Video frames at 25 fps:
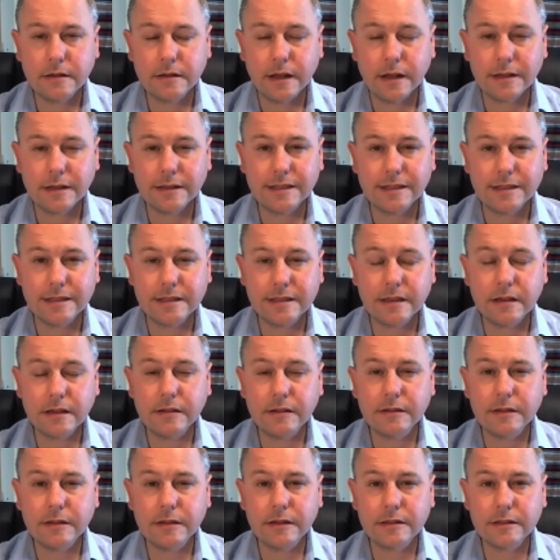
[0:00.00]
that
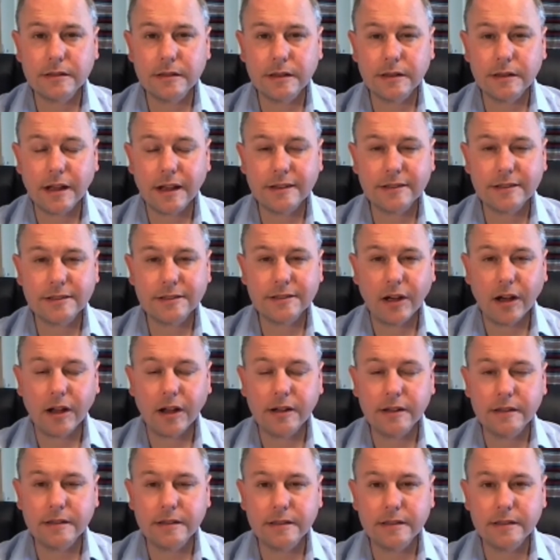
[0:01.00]
stillness and that
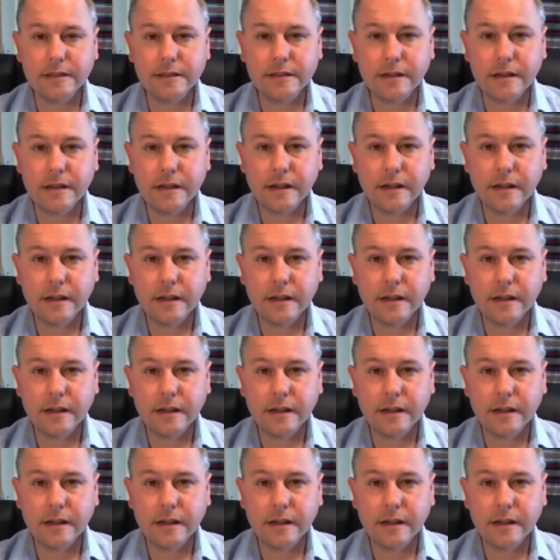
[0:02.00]
silence